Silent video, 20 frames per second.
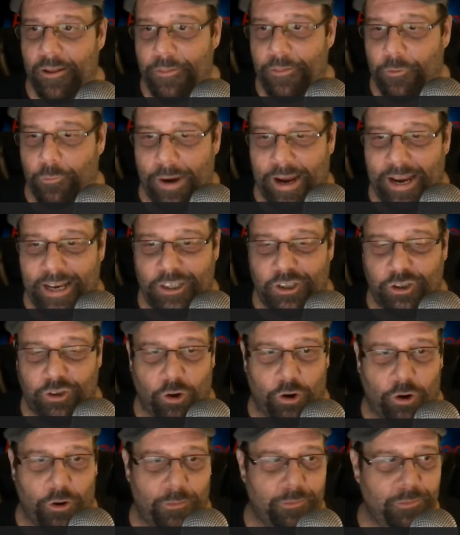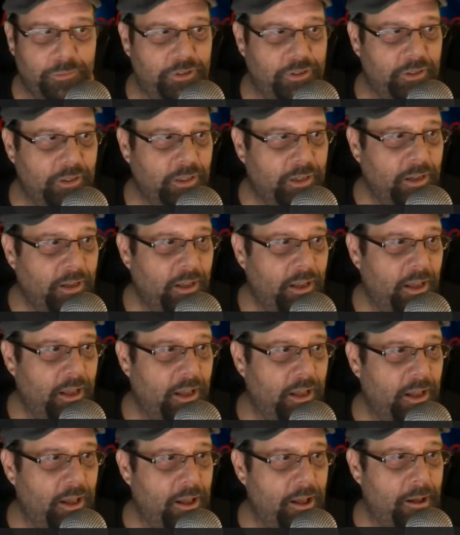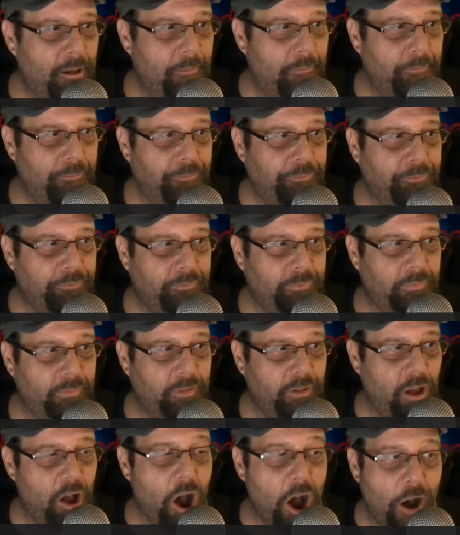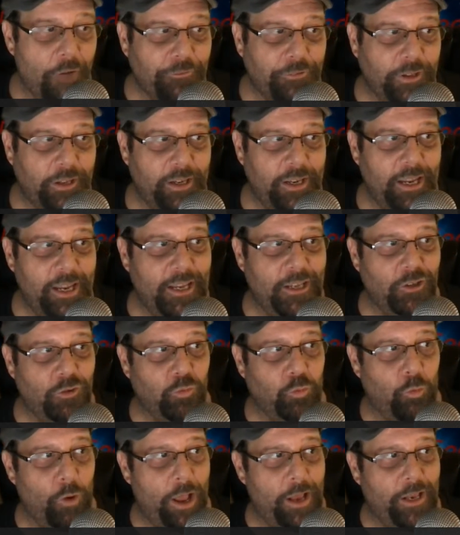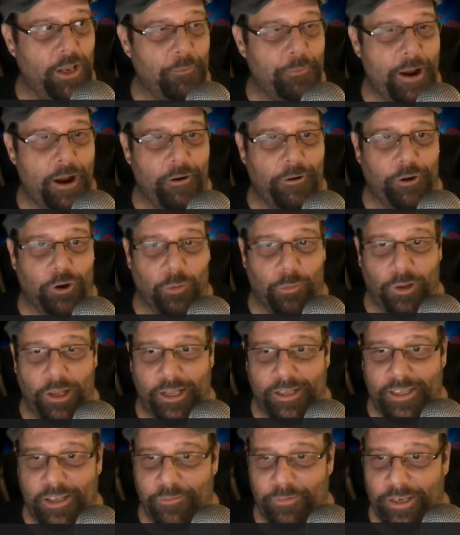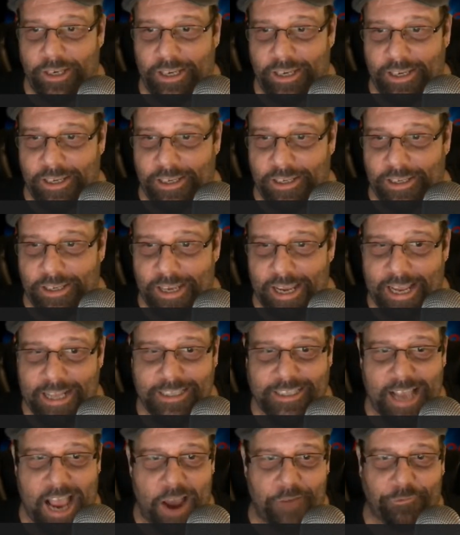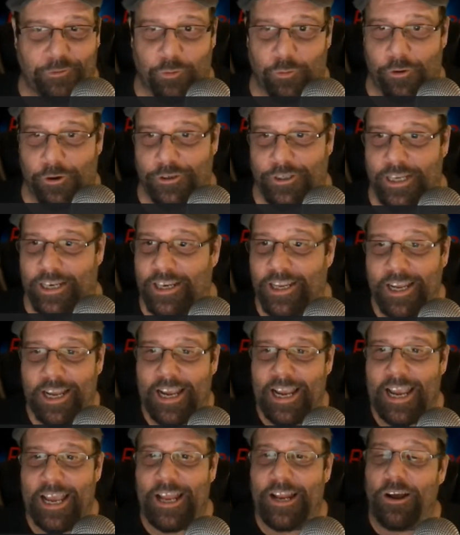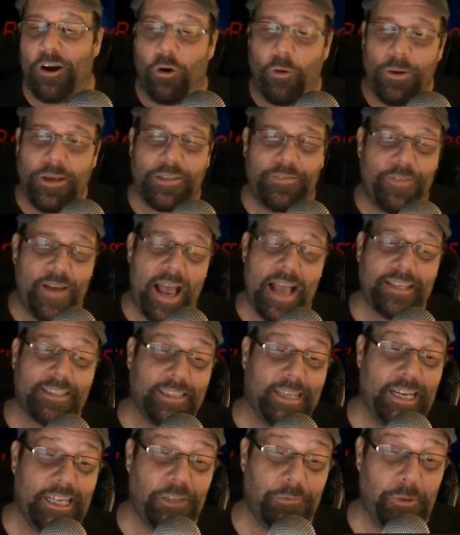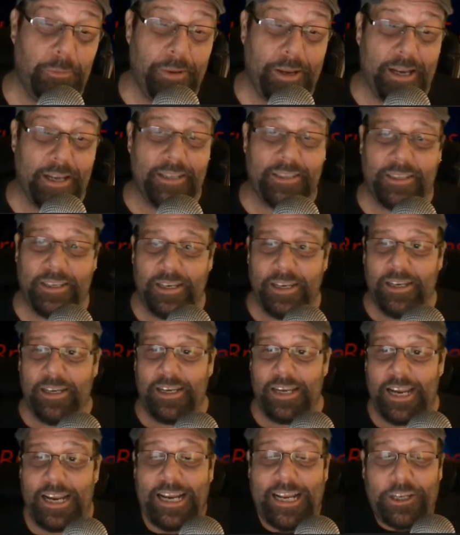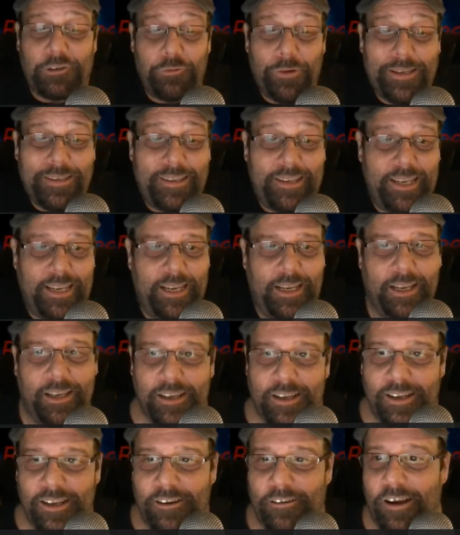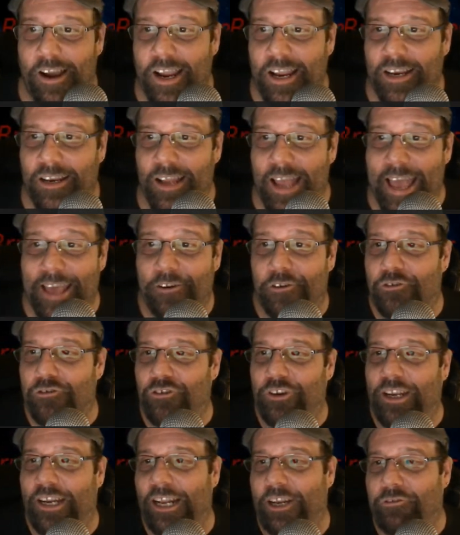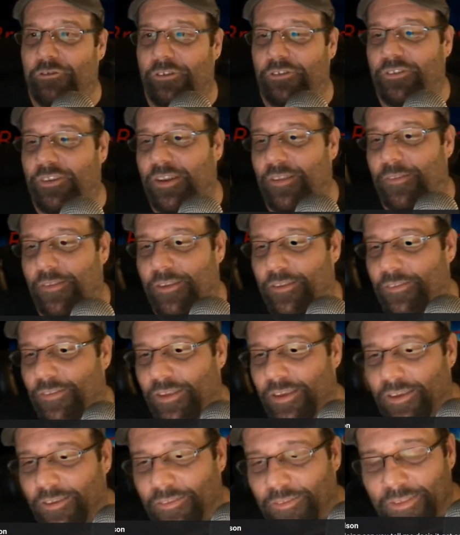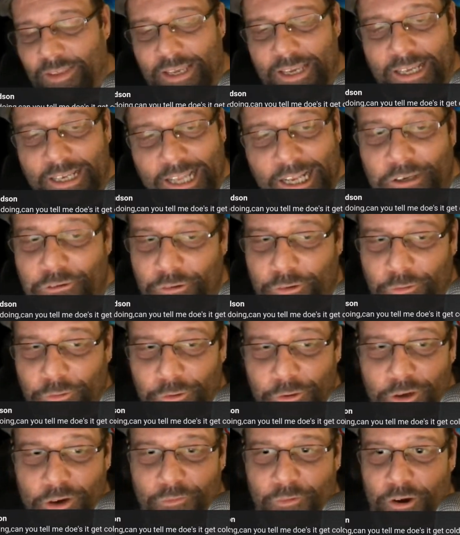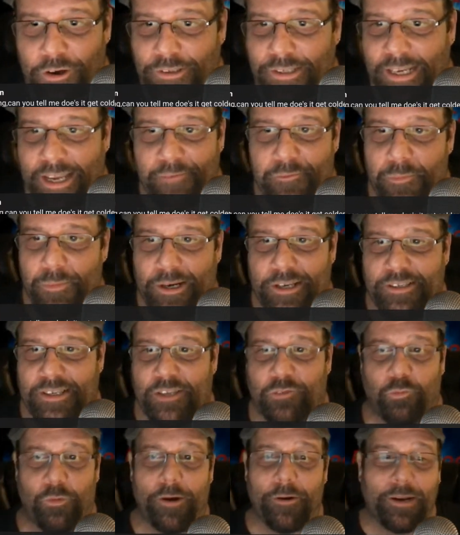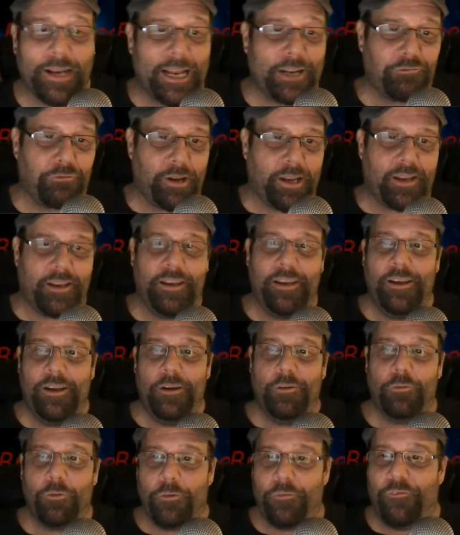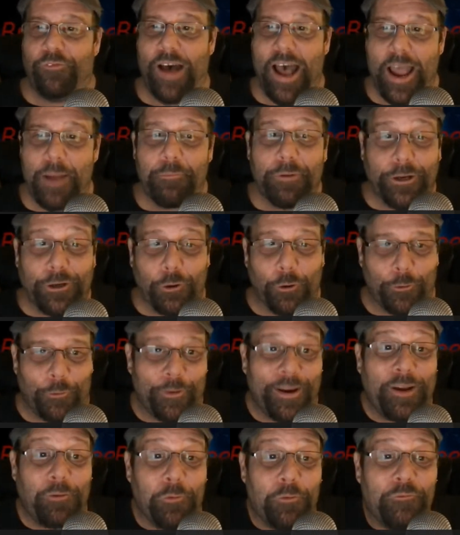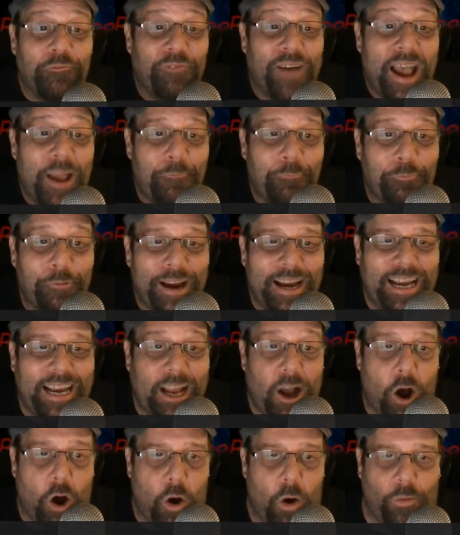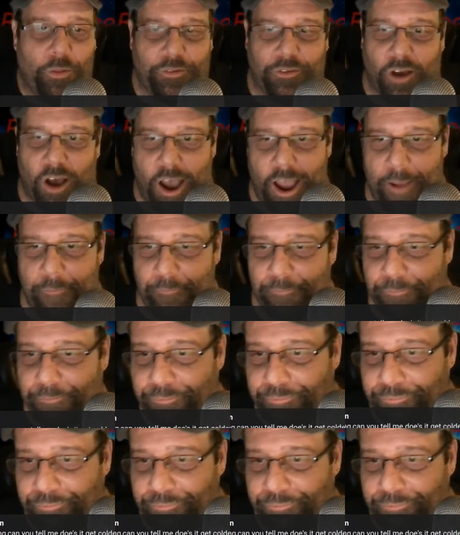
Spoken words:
The rainstorms often is when the paranormal activity hits afterwards. And it always fascinates me because electricity, right? Energy, electricity, the electrical universe, like everybody says, we're electric, we're vibratory, we're vibrating all the time.